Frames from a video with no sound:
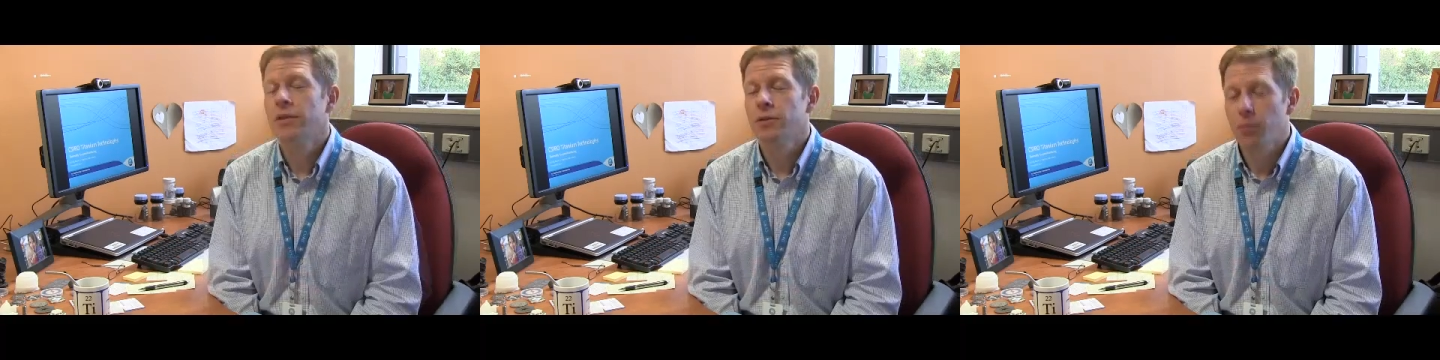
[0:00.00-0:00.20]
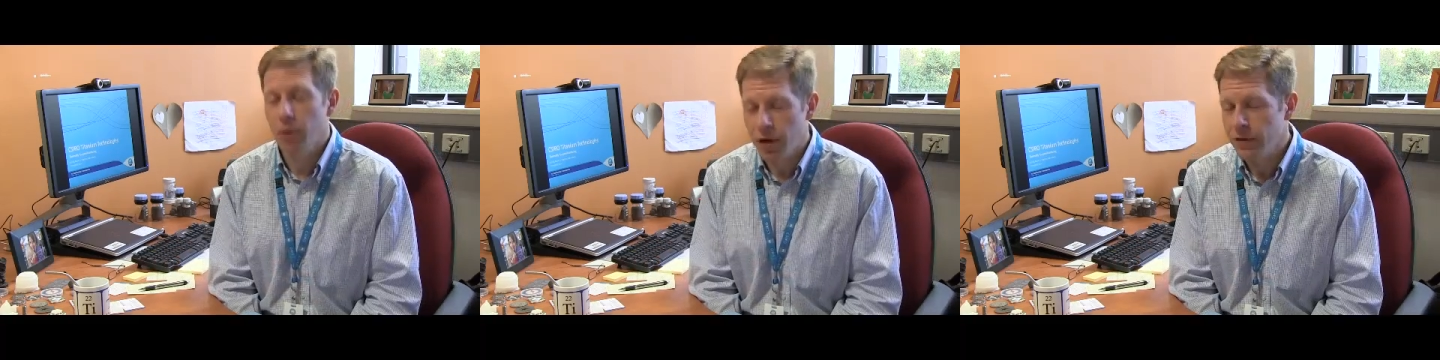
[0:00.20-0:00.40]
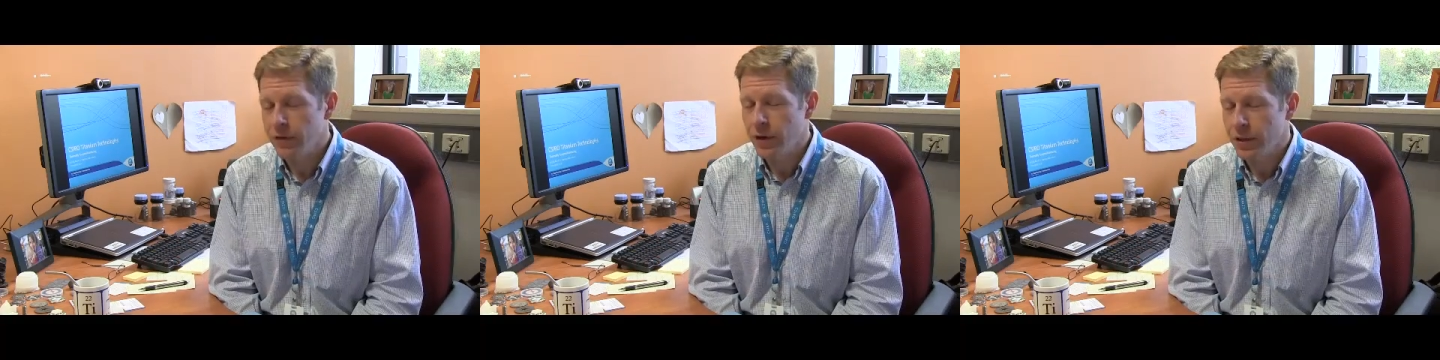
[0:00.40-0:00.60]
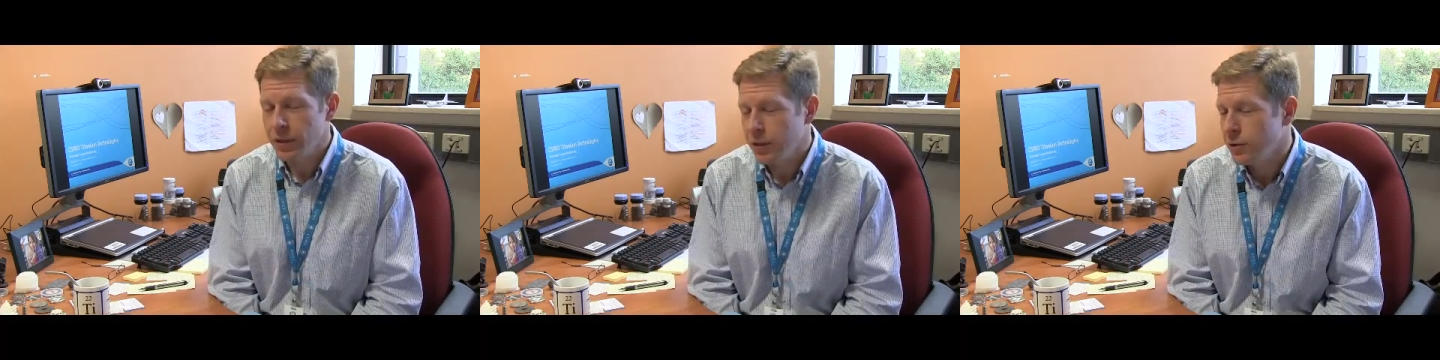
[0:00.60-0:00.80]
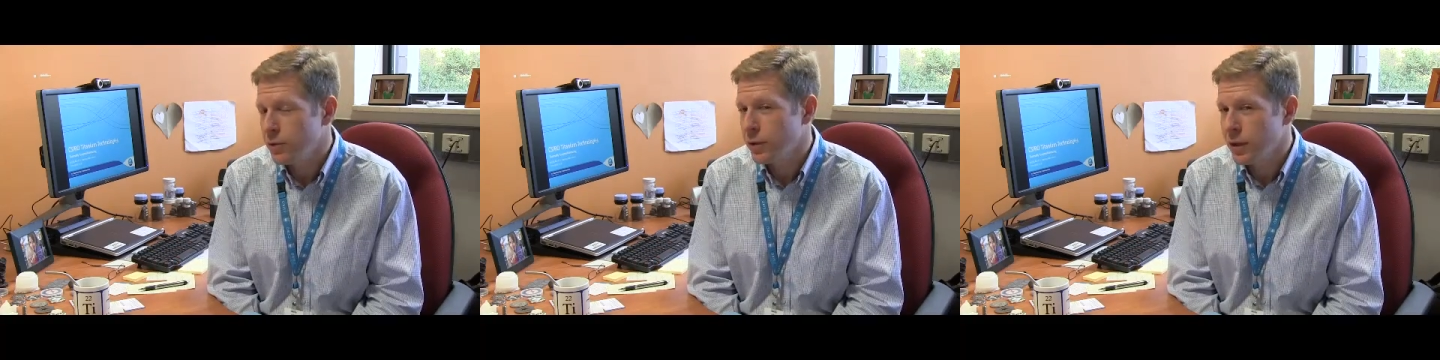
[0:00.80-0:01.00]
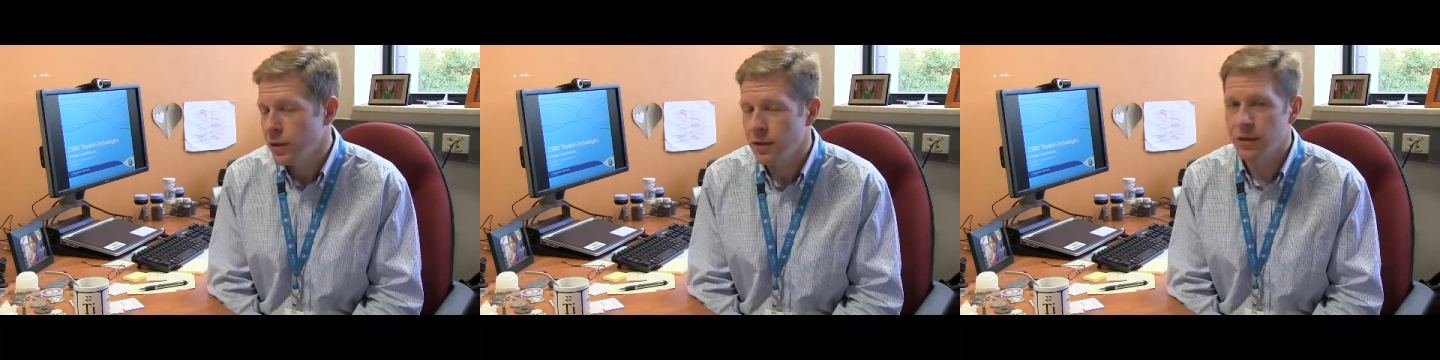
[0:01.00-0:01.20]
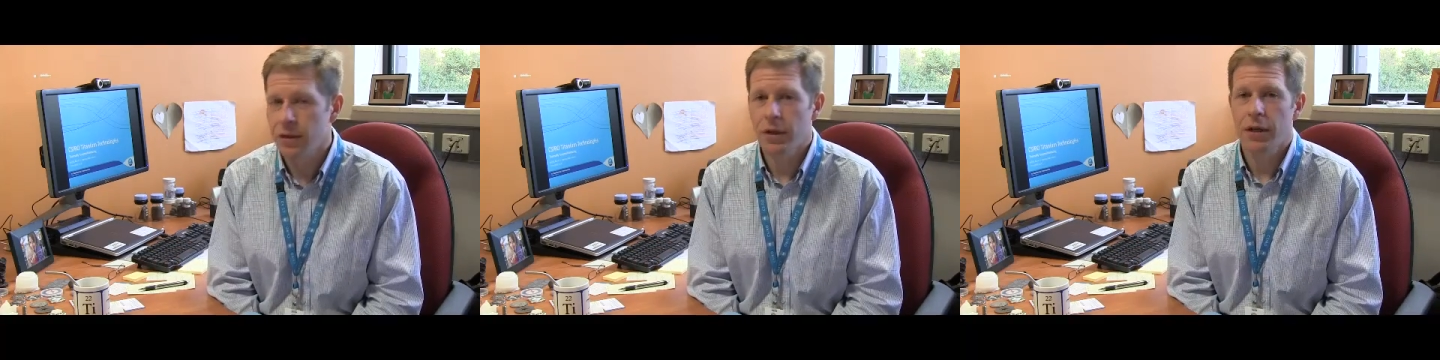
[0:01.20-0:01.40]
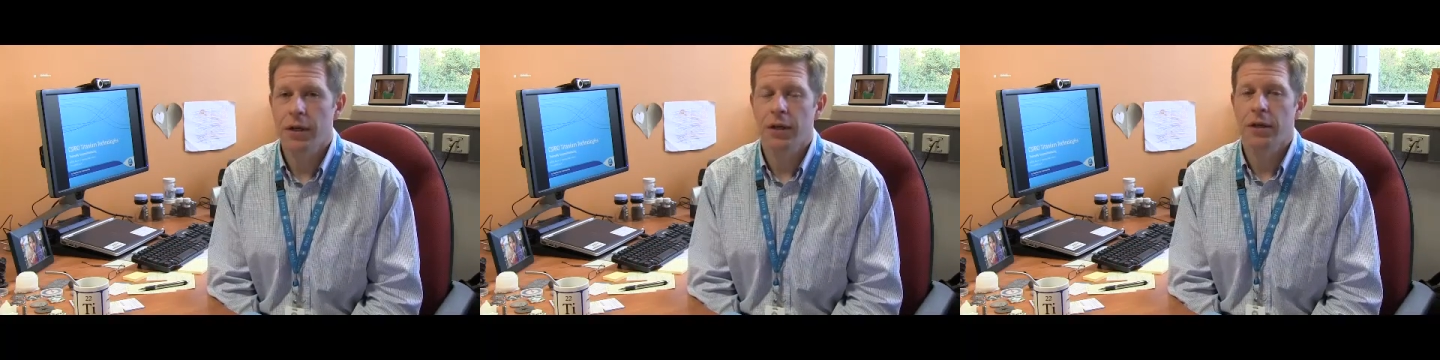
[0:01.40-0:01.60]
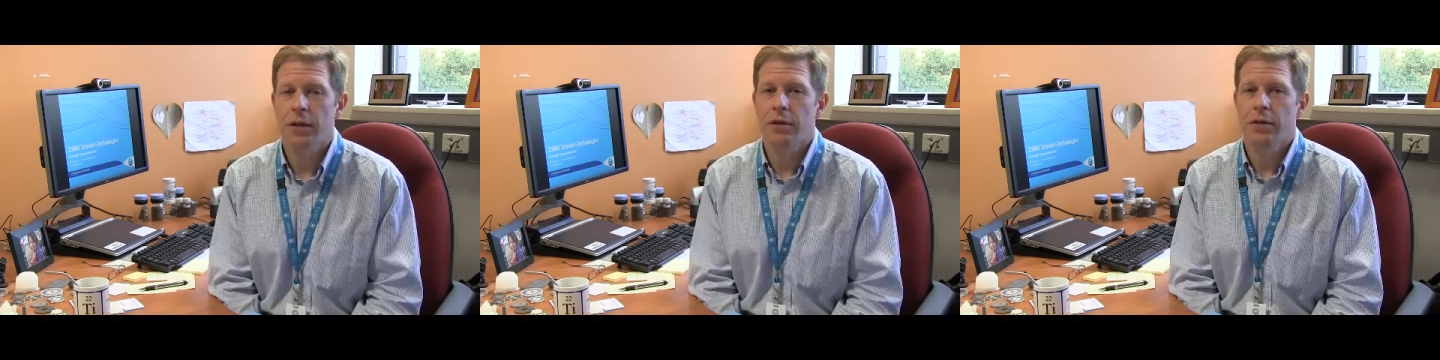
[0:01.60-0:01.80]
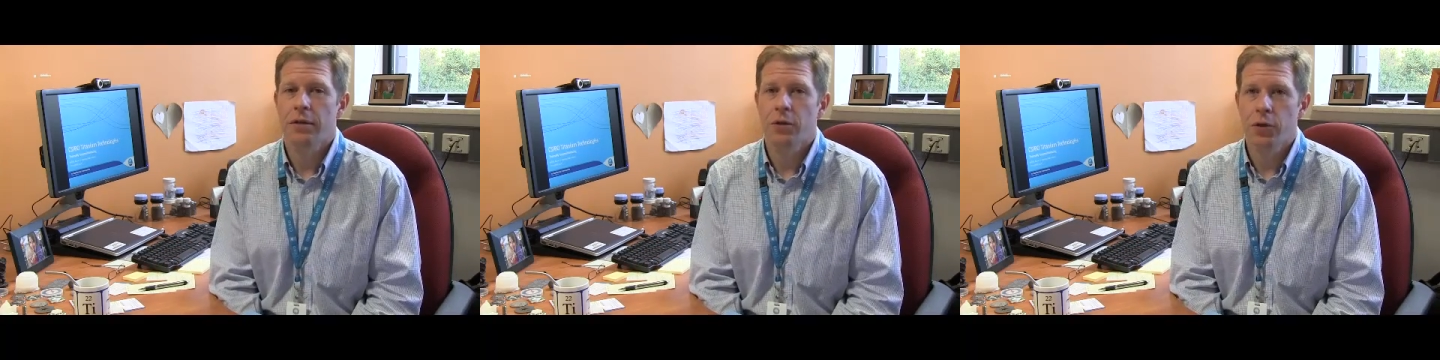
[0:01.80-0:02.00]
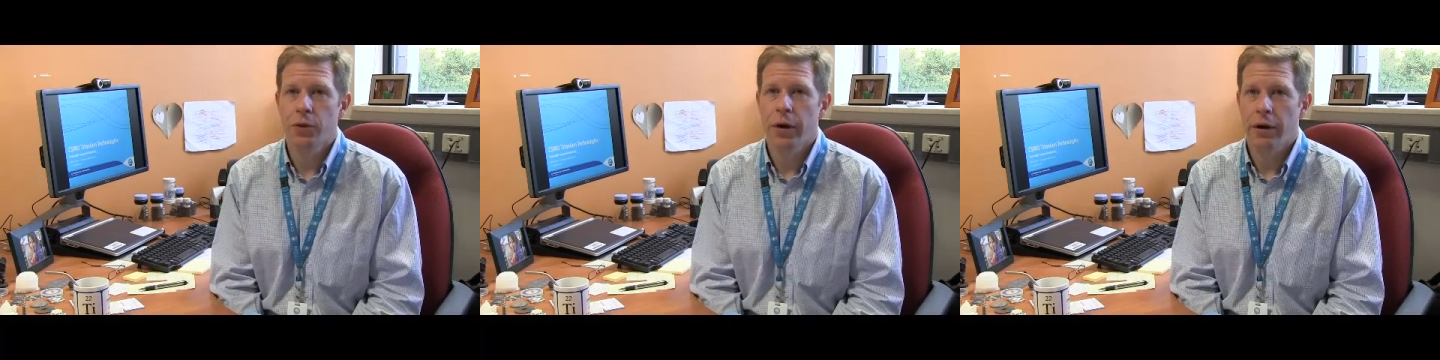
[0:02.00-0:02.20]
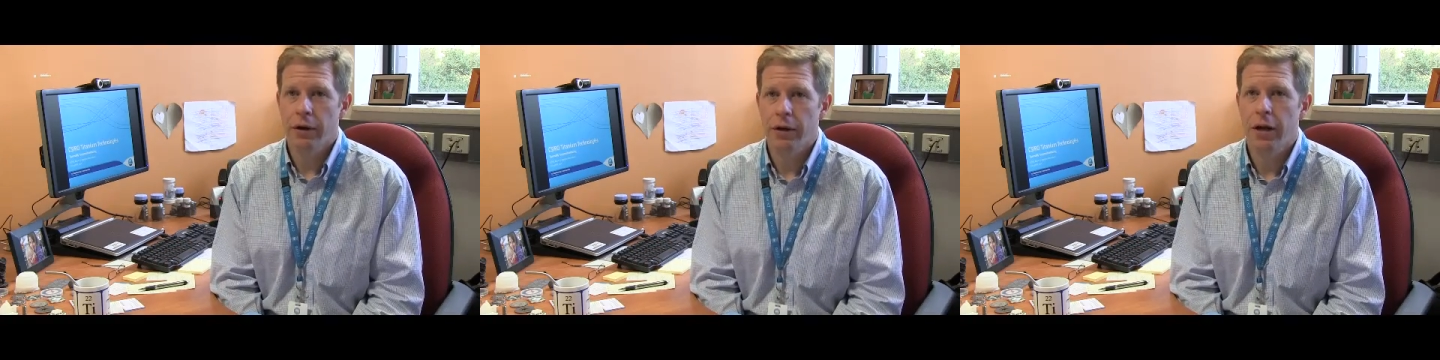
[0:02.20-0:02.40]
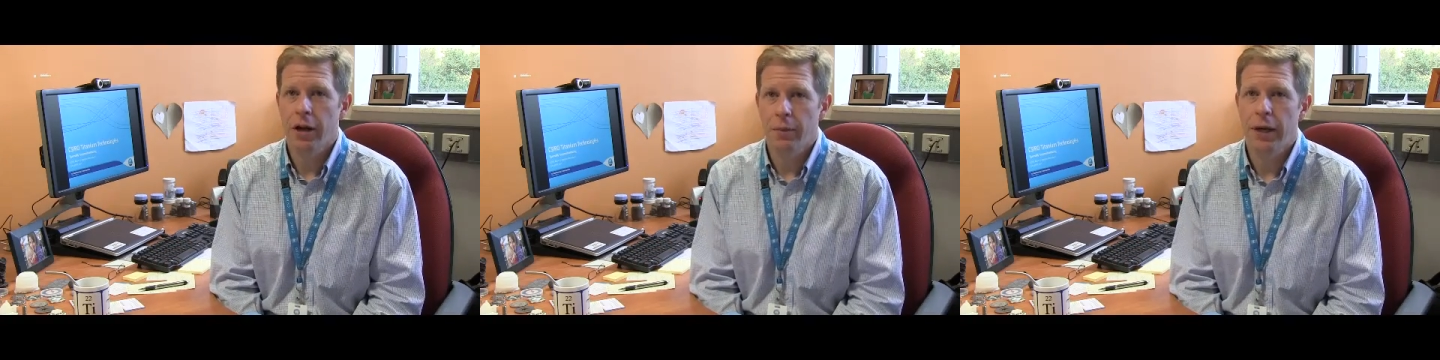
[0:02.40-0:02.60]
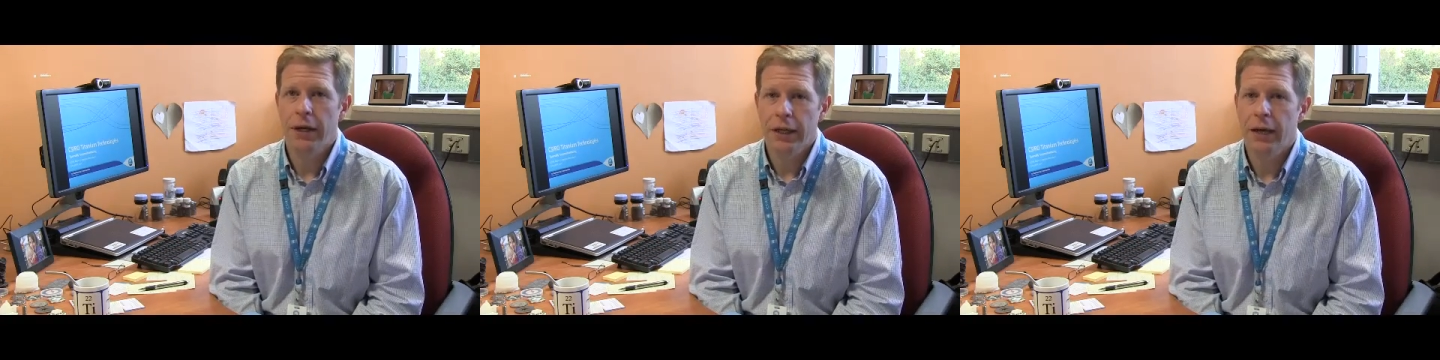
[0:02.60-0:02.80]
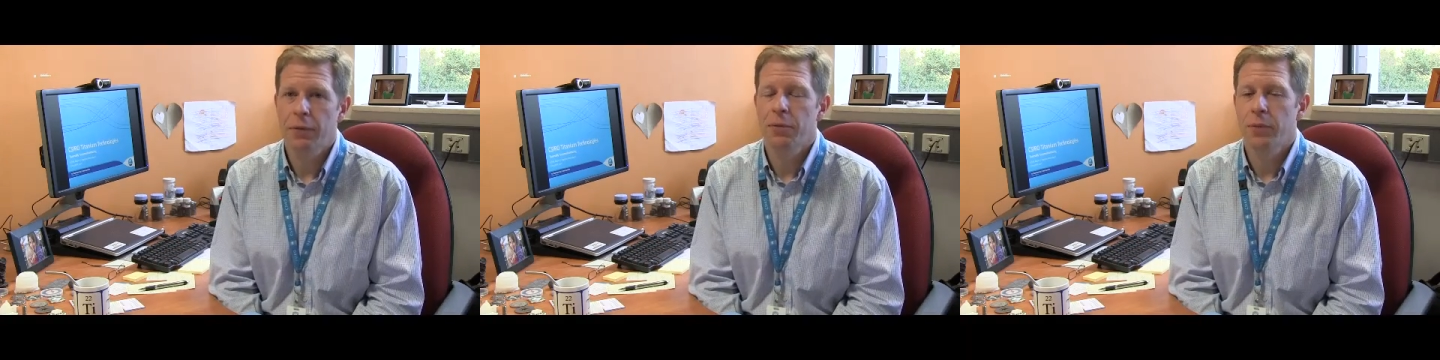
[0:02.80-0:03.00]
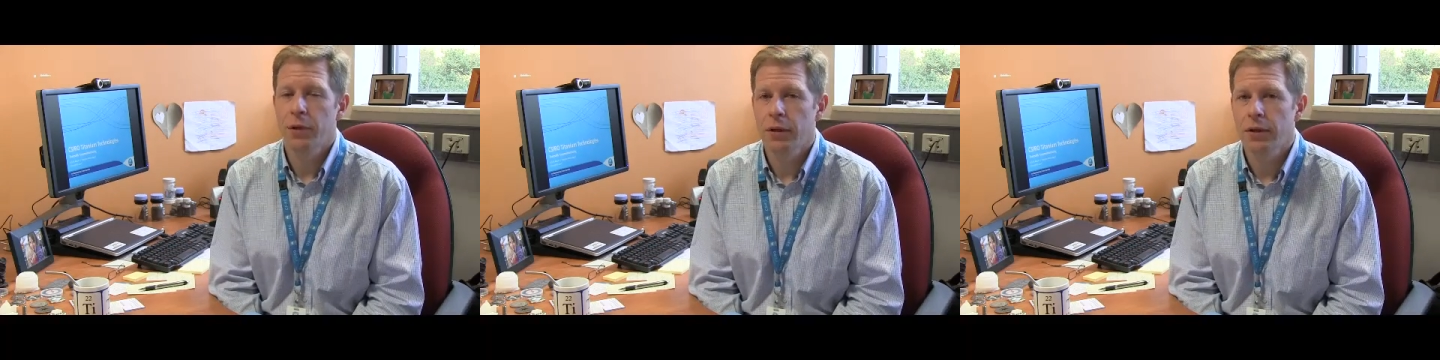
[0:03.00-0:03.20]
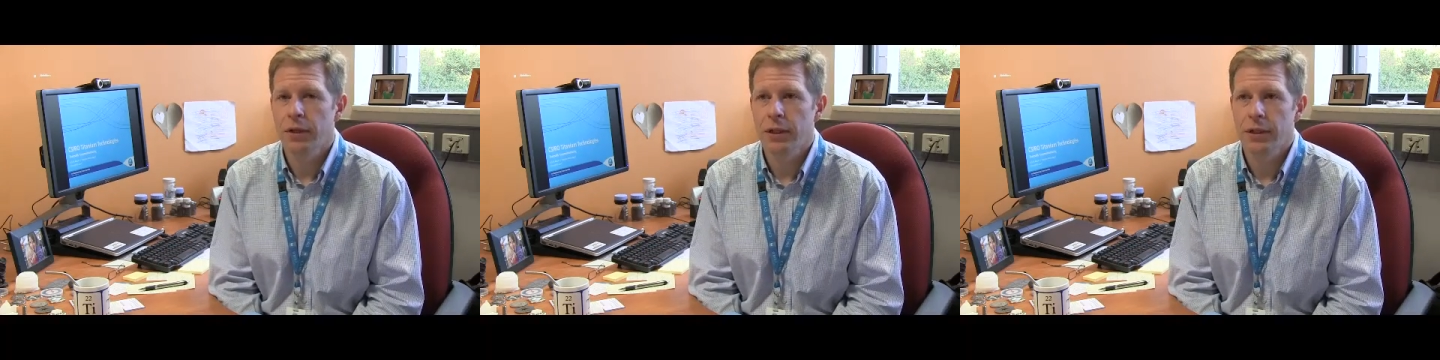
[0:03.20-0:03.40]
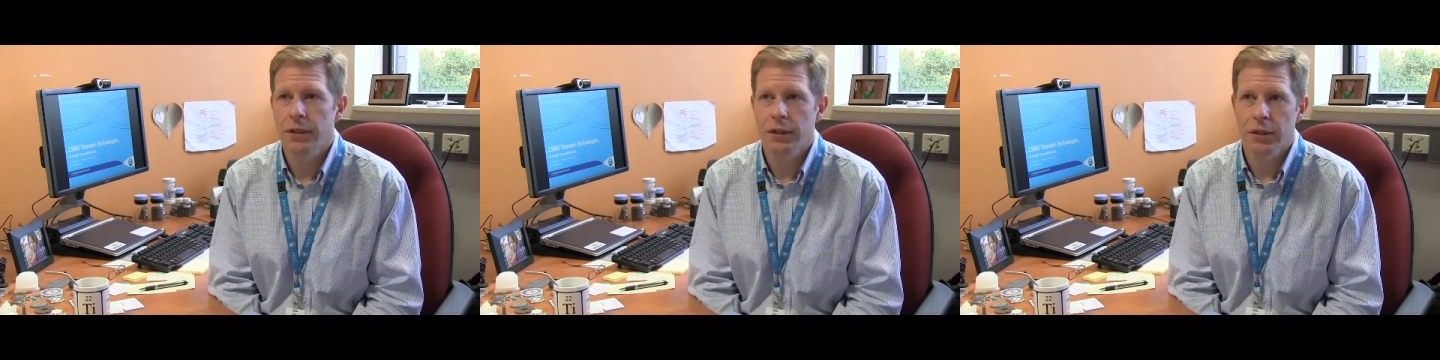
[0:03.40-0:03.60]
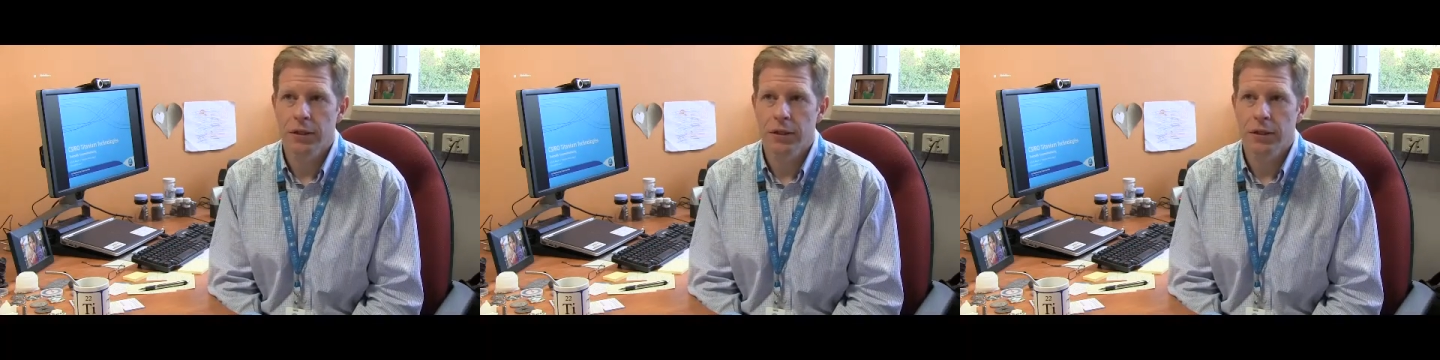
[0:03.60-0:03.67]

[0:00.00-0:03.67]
So part of our deal with the new air combat capability